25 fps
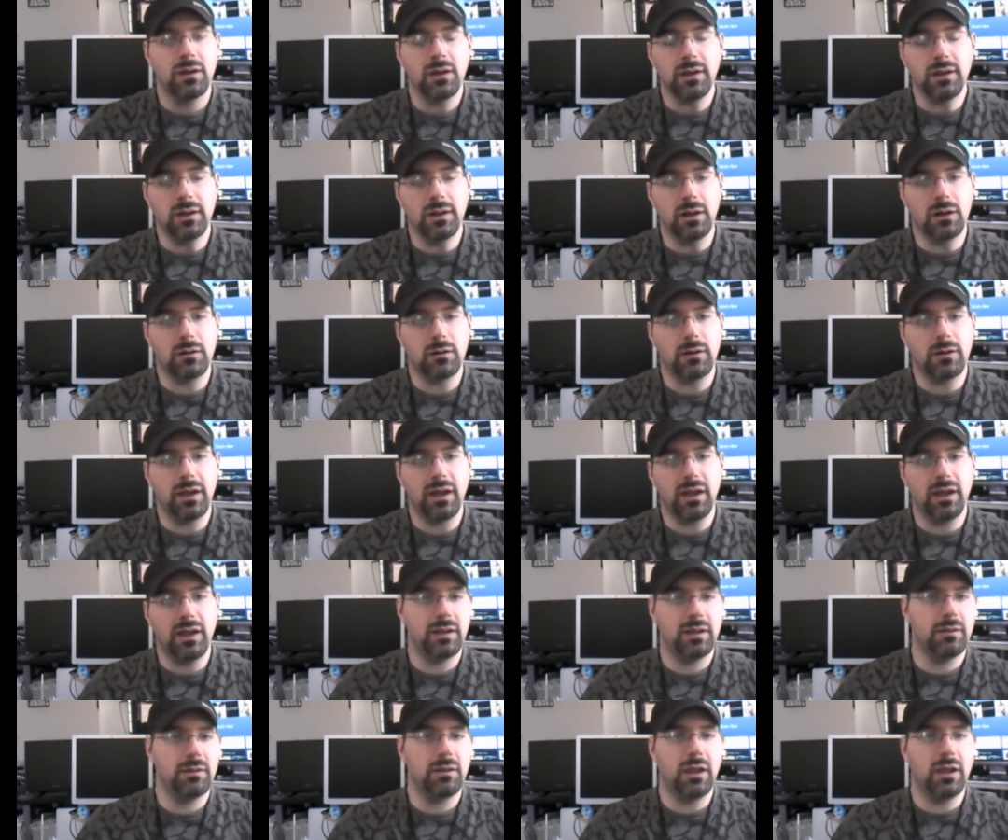You know,
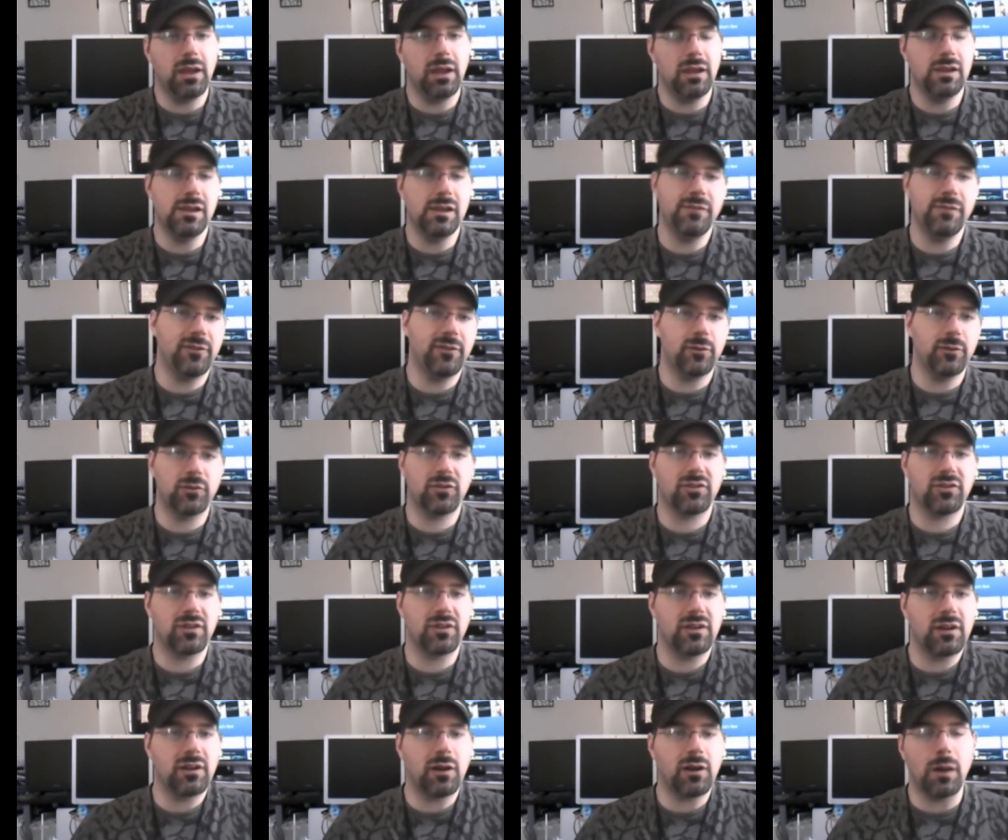and if
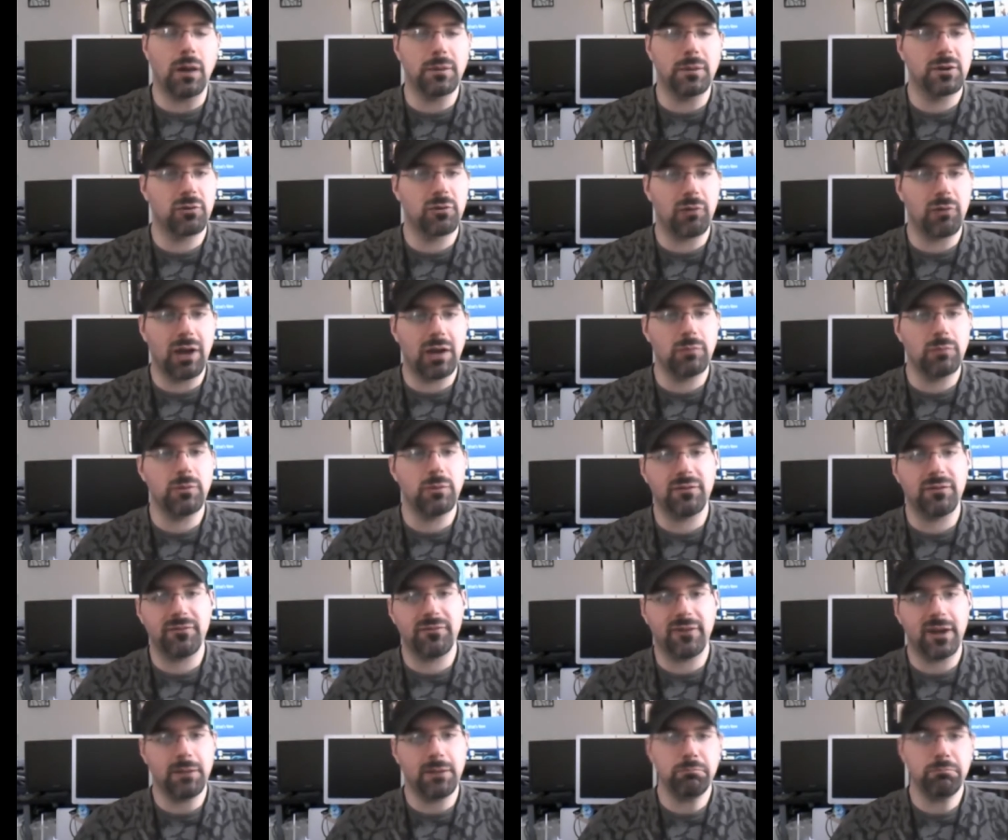there's a common ground we
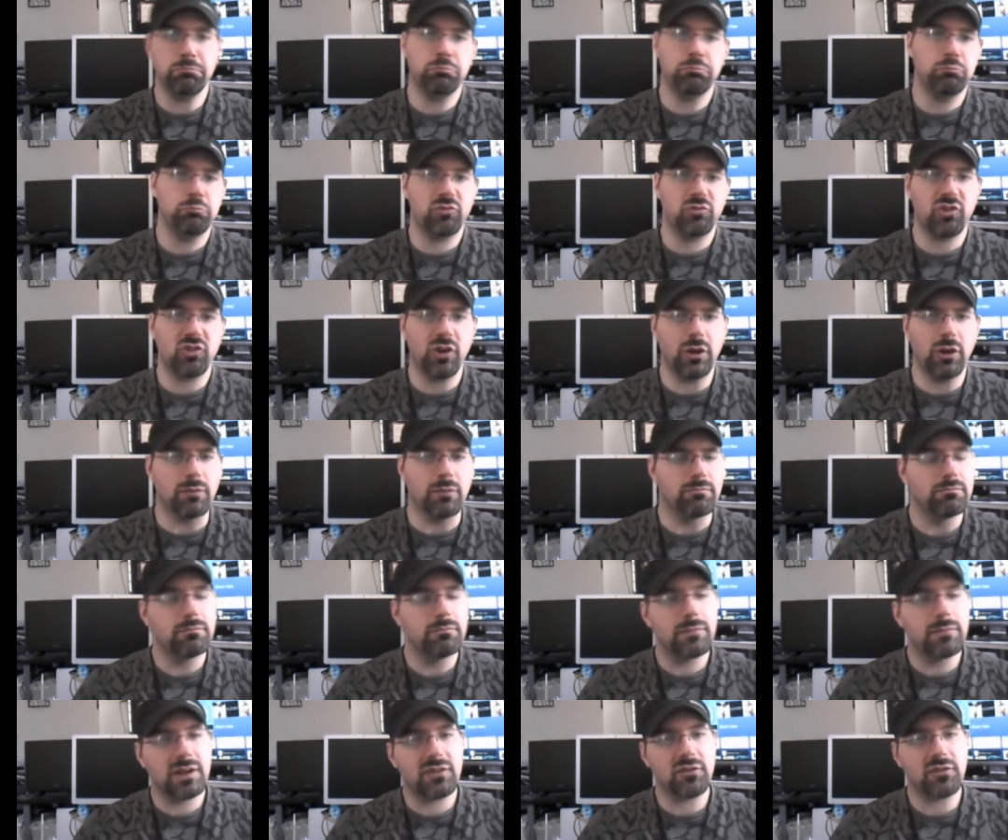could find, sure,
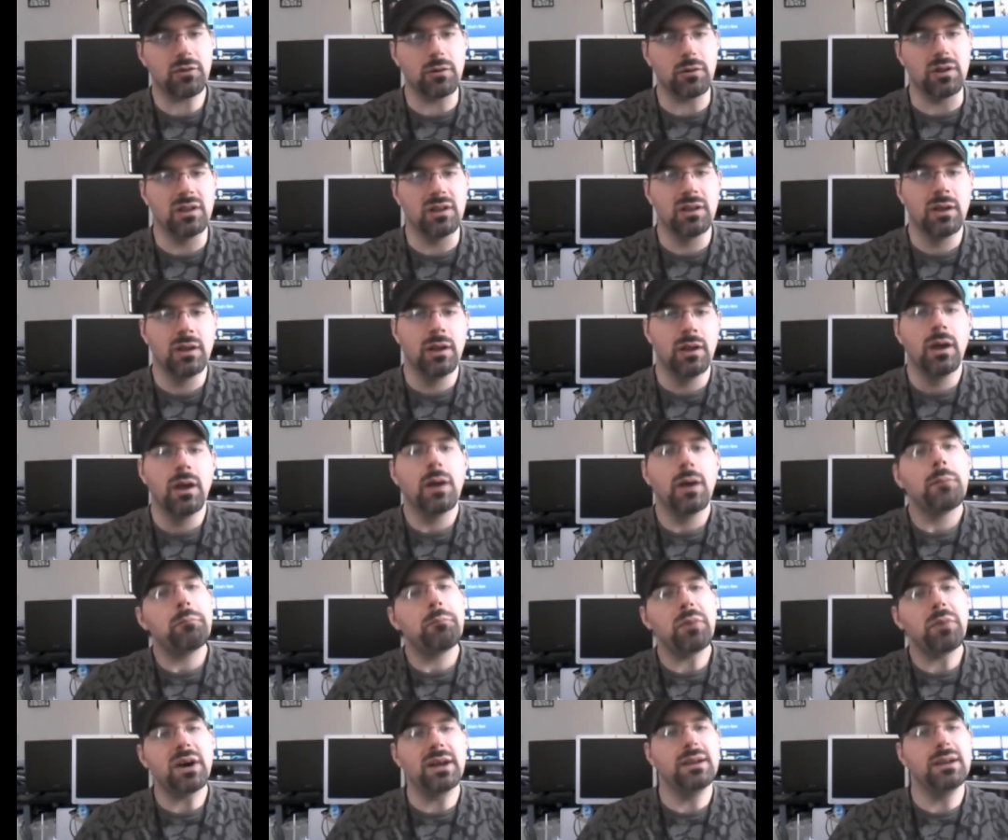that's cool.
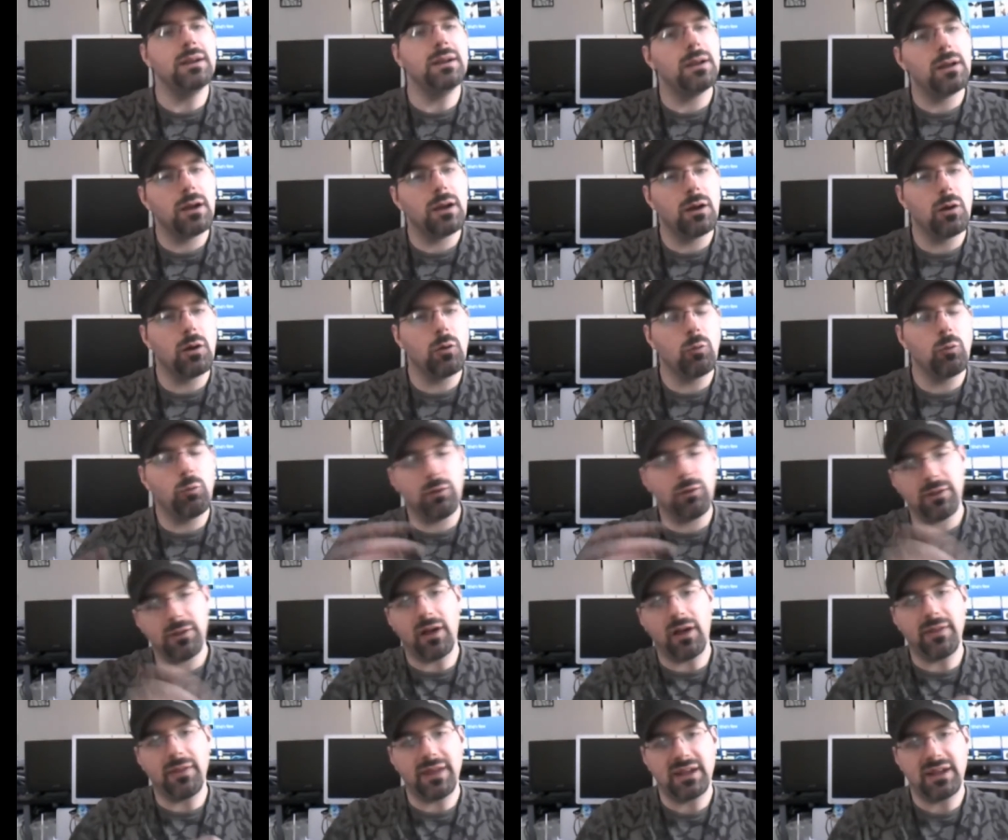But
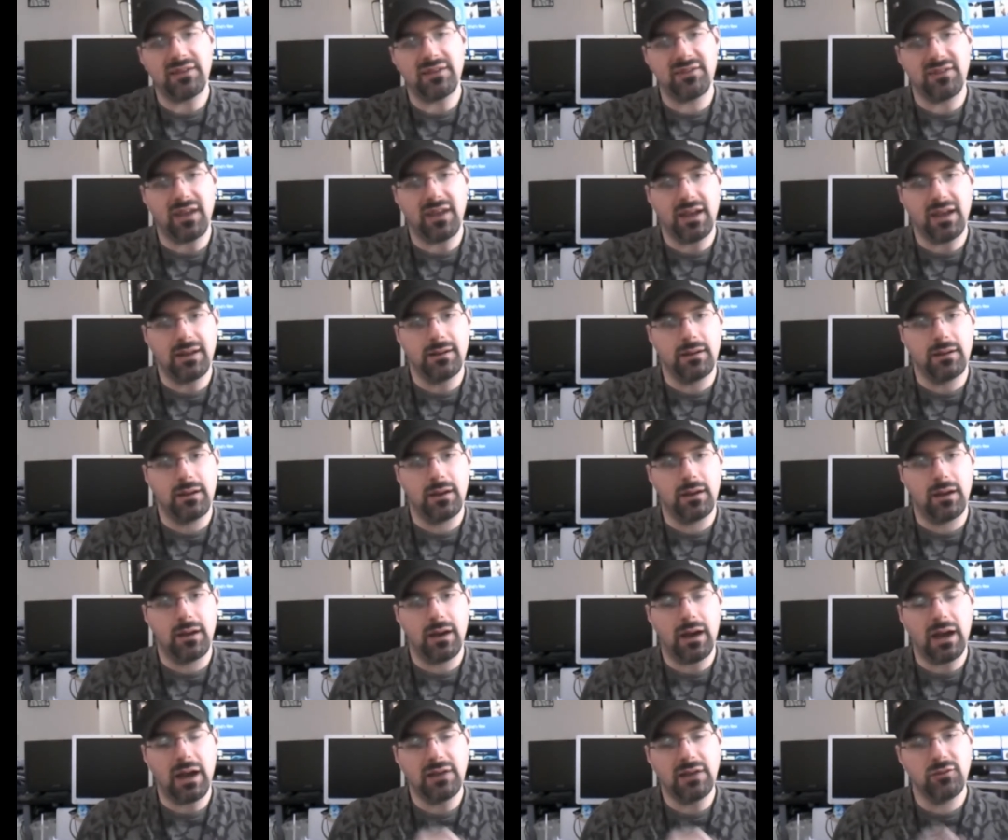with all that said,
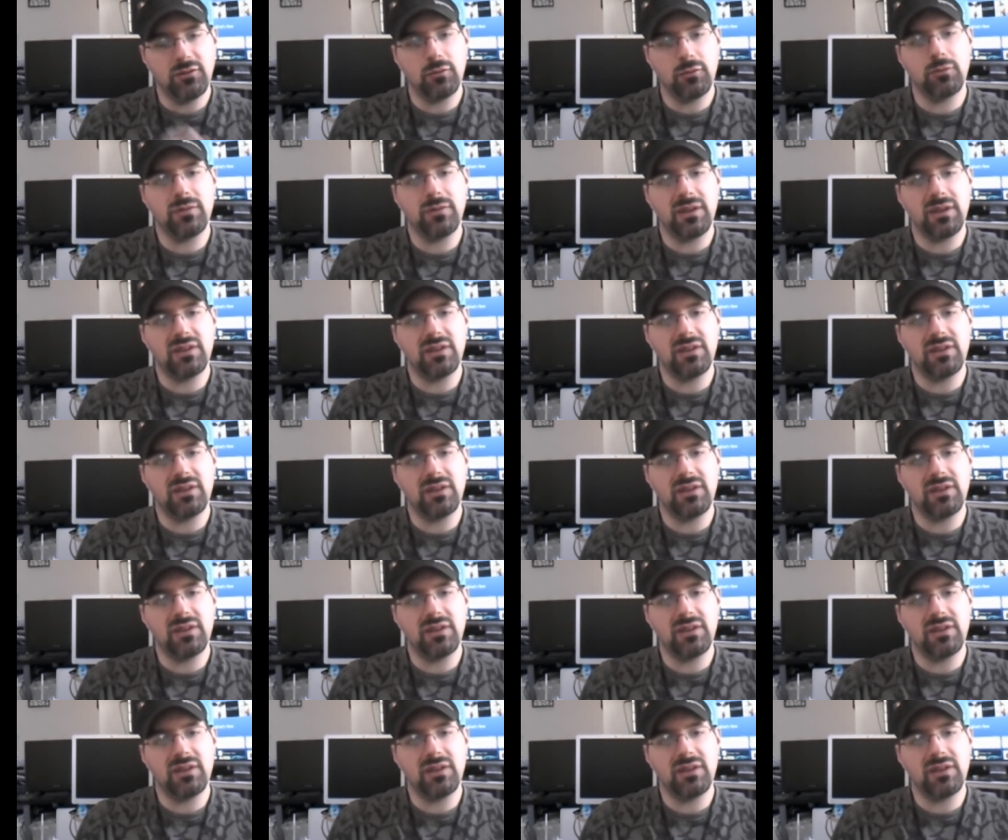I do